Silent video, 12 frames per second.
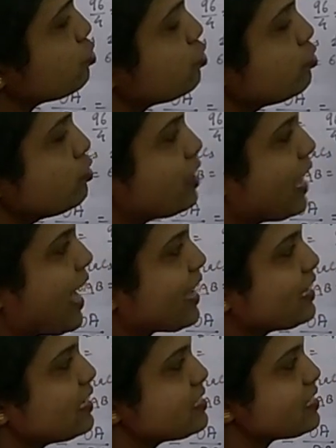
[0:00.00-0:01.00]
two
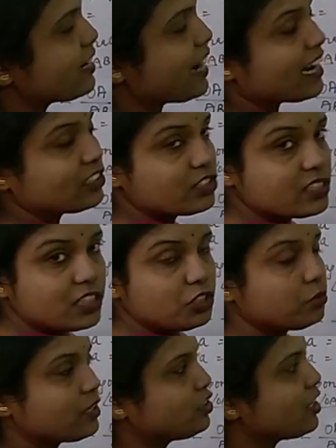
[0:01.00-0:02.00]
angles are adjacent
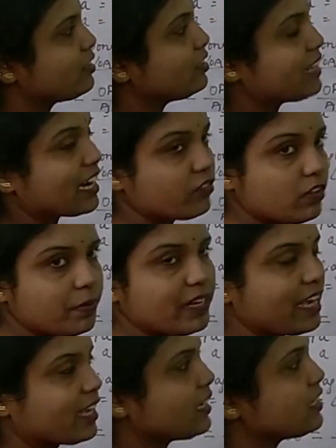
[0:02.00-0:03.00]
to each other that will be
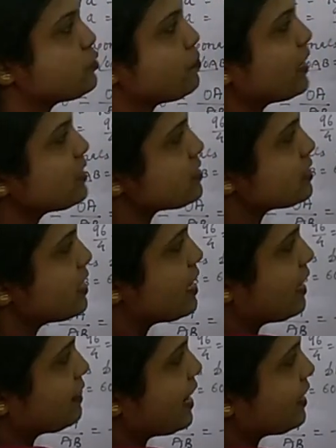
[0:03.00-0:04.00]
taken as base?
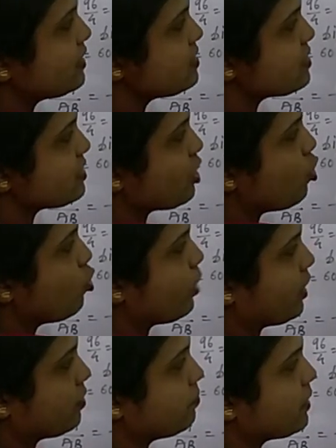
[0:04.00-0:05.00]
That is
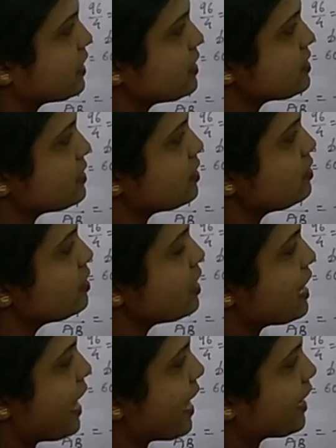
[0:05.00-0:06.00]
OA, because the
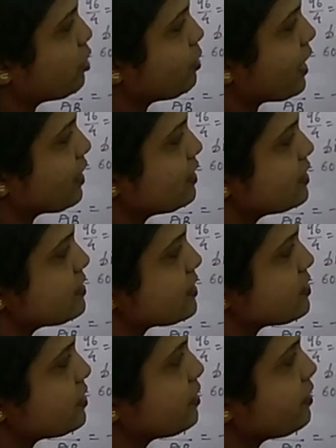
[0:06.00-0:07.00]
acute angle is
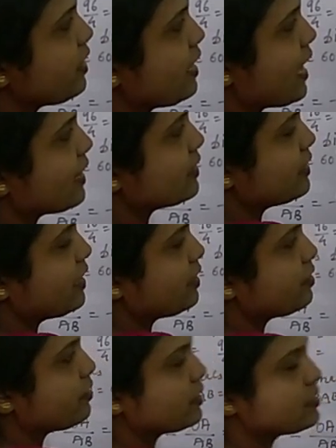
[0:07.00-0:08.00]
60 degree and
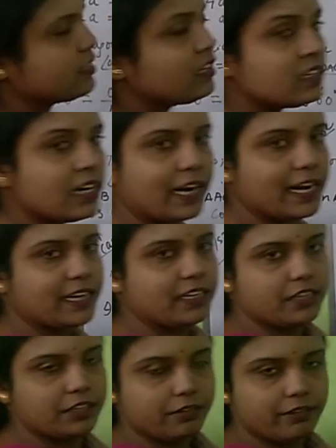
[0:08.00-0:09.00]
here is the
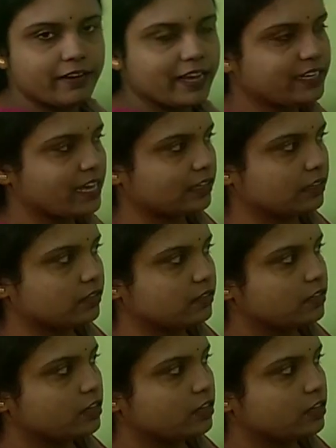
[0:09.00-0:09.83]
90 degree right angle.